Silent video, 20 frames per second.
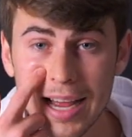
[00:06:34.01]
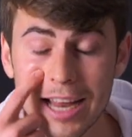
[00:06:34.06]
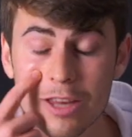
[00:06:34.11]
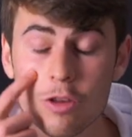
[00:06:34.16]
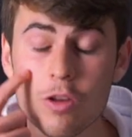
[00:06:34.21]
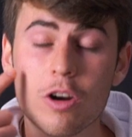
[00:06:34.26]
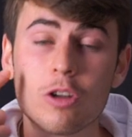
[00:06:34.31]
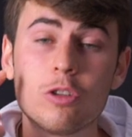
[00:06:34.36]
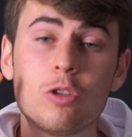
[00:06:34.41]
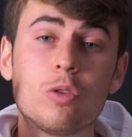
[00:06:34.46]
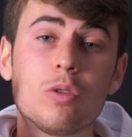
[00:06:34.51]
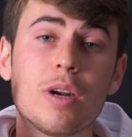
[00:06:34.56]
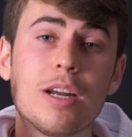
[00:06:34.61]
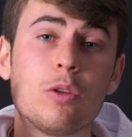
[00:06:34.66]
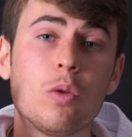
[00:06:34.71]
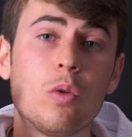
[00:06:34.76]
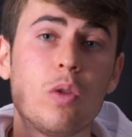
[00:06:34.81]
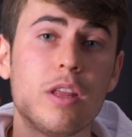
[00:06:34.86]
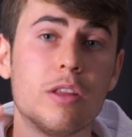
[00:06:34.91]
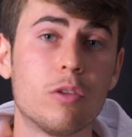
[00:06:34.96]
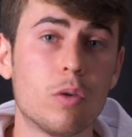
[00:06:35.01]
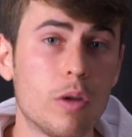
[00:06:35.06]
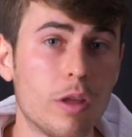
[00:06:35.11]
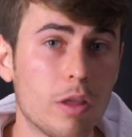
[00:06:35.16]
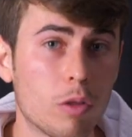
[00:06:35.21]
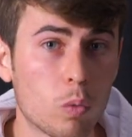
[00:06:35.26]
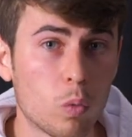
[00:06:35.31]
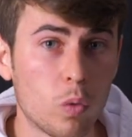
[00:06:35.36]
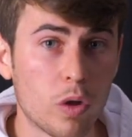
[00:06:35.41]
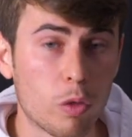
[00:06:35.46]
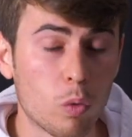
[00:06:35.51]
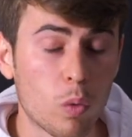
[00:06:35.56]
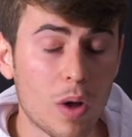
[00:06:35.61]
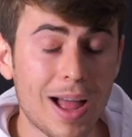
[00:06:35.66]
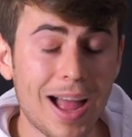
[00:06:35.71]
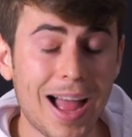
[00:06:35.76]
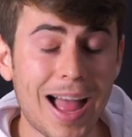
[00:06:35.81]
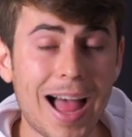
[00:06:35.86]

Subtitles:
and you're going to try to do it with one